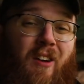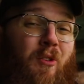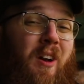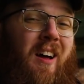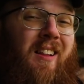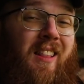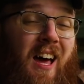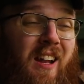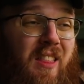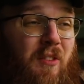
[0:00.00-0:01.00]
I've run a
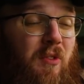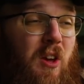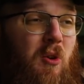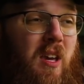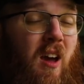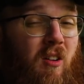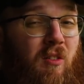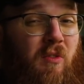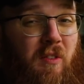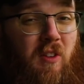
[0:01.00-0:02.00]
lot of the Fiocchi
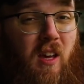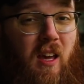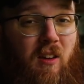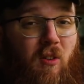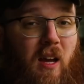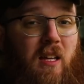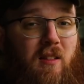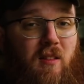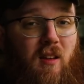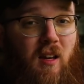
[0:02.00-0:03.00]
158
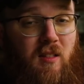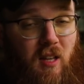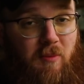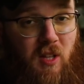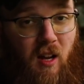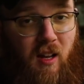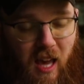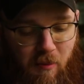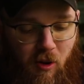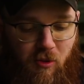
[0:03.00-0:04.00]
grains subsonic
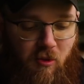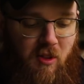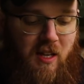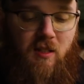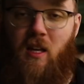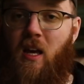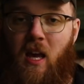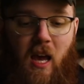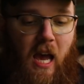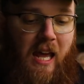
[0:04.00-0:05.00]
ammo through this,
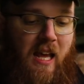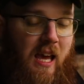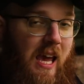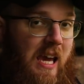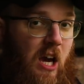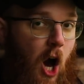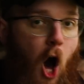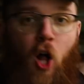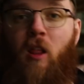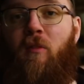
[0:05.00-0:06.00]
and it ate
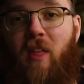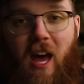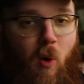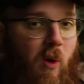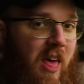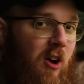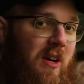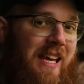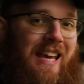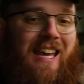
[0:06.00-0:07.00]
all of that without
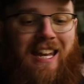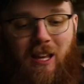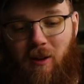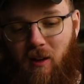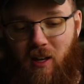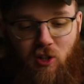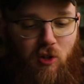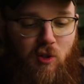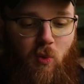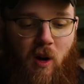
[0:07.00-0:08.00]
any
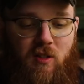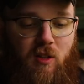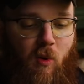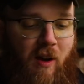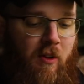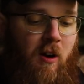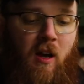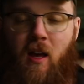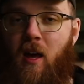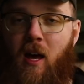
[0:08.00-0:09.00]
issues whatsoever.
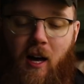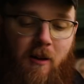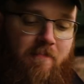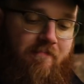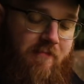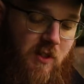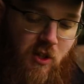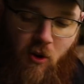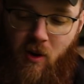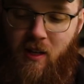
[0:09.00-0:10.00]

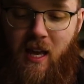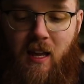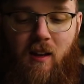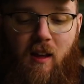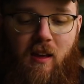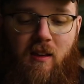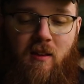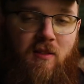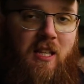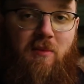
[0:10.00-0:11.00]
So again,
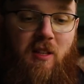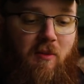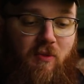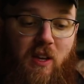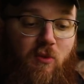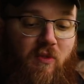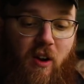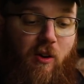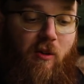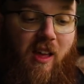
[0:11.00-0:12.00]
it seems to feed
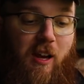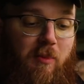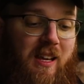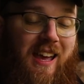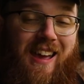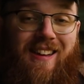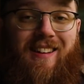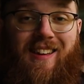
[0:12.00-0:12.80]
very reliably, and